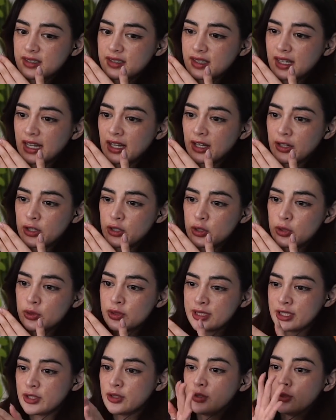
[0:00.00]
And like used
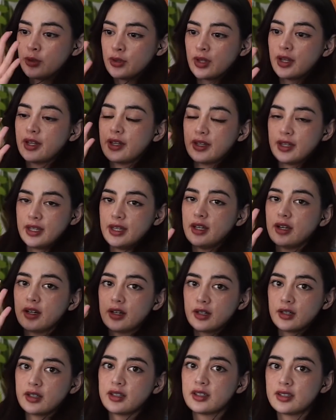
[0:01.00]
it to do the the
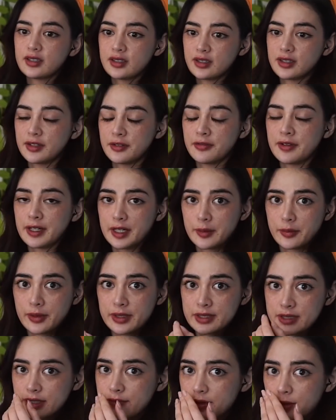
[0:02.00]
uh the
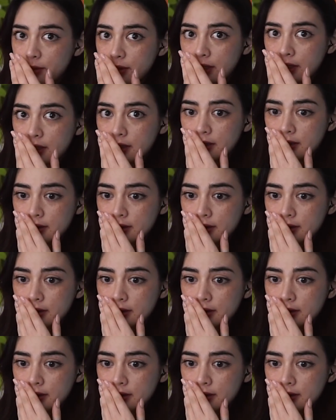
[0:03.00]
fingerprints everywhere.